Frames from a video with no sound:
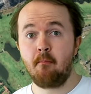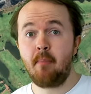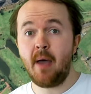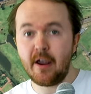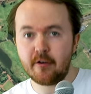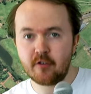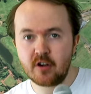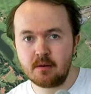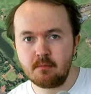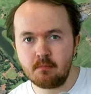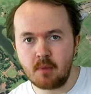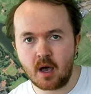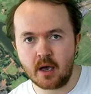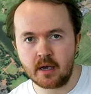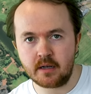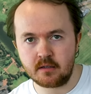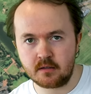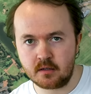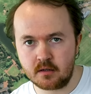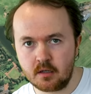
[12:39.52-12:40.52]
Bear in
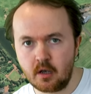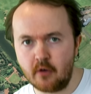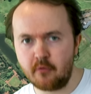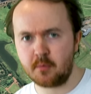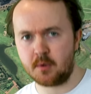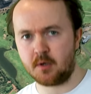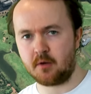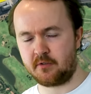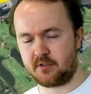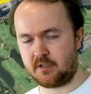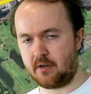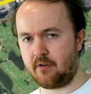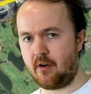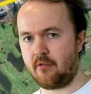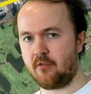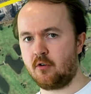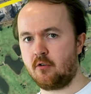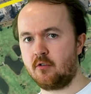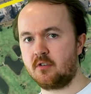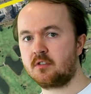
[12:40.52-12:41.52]
mind, the government of South
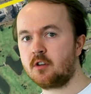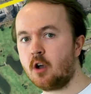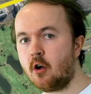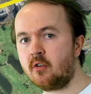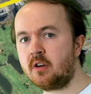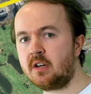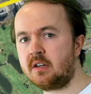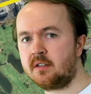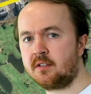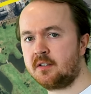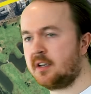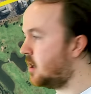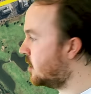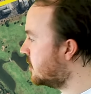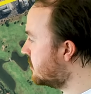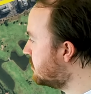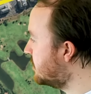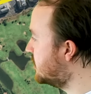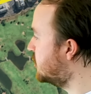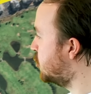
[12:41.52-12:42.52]
Africa is currently
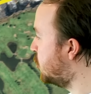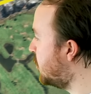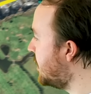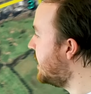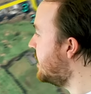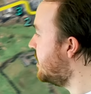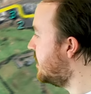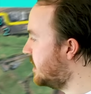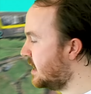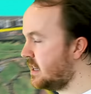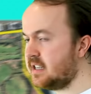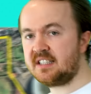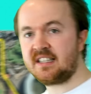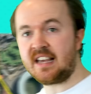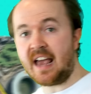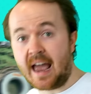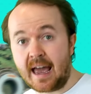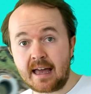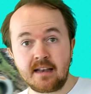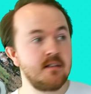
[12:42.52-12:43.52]
deciding between this
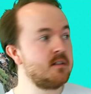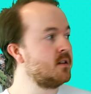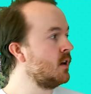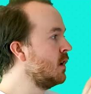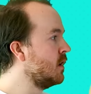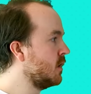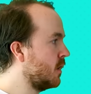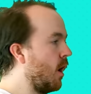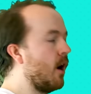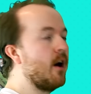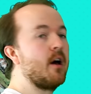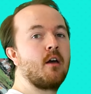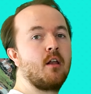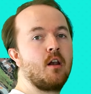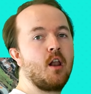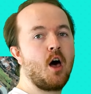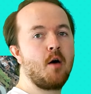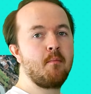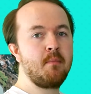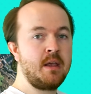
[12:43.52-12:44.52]
and
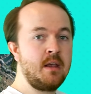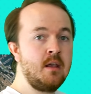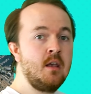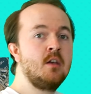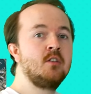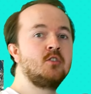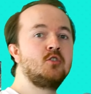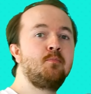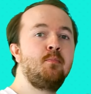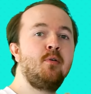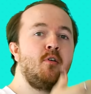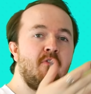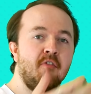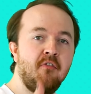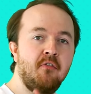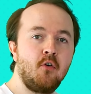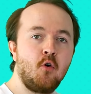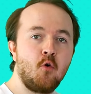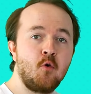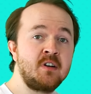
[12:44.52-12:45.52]
Kyalami to put
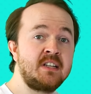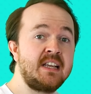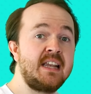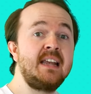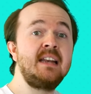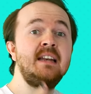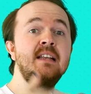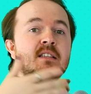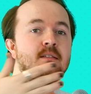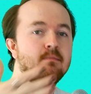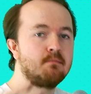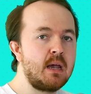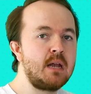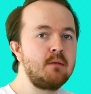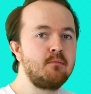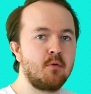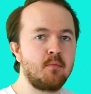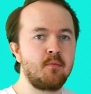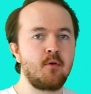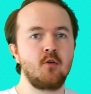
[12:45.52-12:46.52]
forward in its main
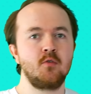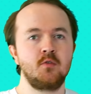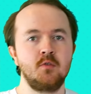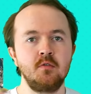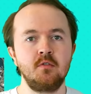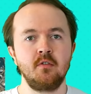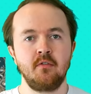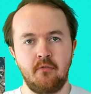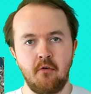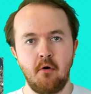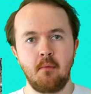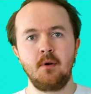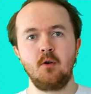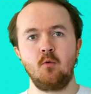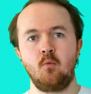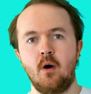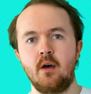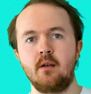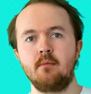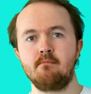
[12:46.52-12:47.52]
proposal to Formula
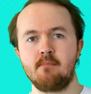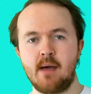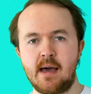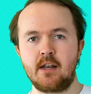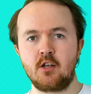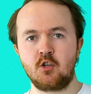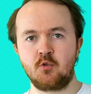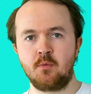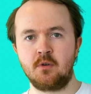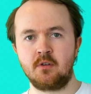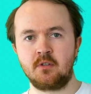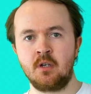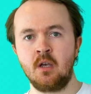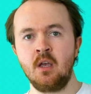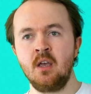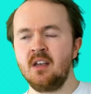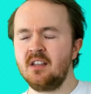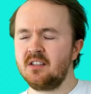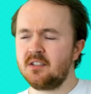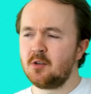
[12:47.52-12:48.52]
1 management.
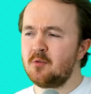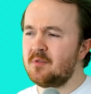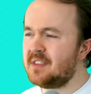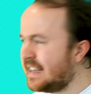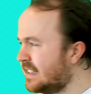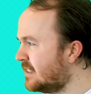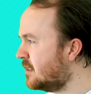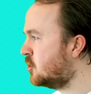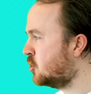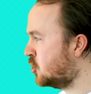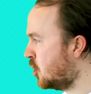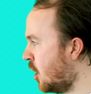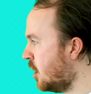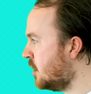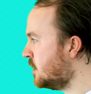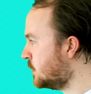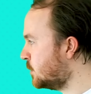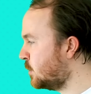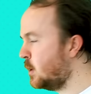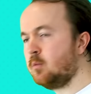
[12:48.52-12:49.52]
So there's a
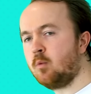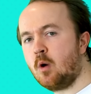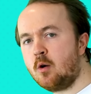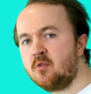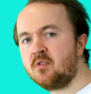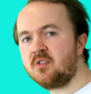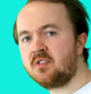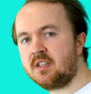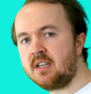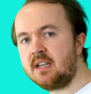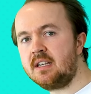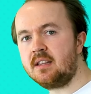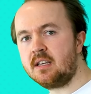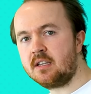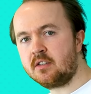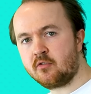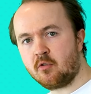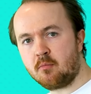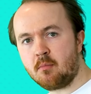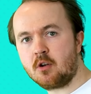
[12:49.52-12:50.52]
chance we won't see
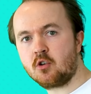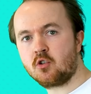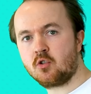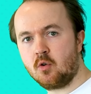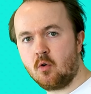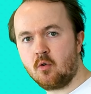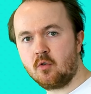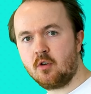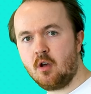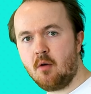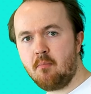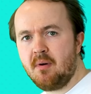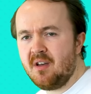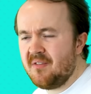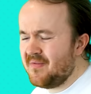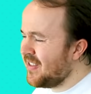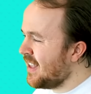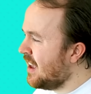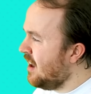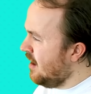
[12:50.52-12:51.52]
this for much longer,
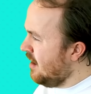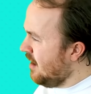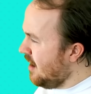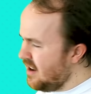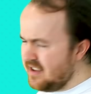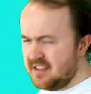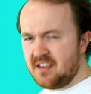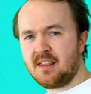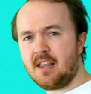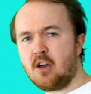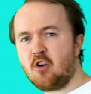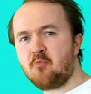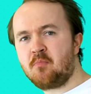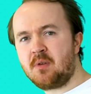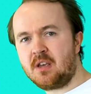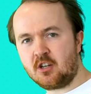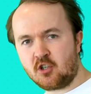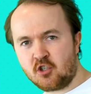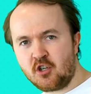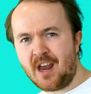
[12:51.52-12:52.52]
but I think that would
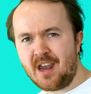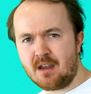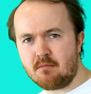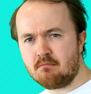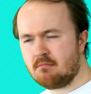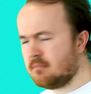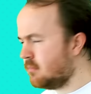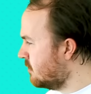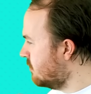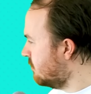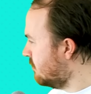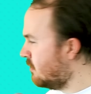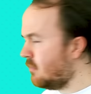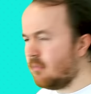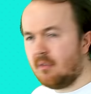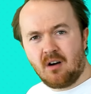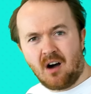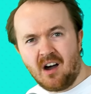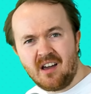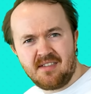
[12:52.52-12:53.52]
be a shame.
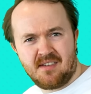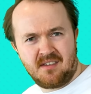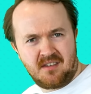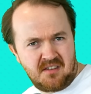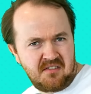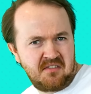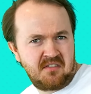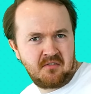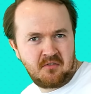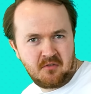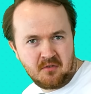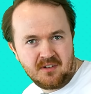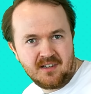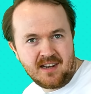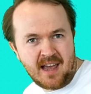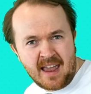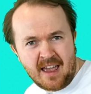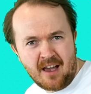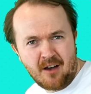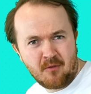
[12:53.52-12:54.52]
I think it's a good
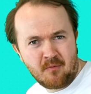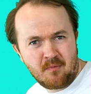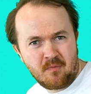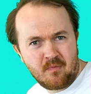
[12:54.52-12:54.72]
layout.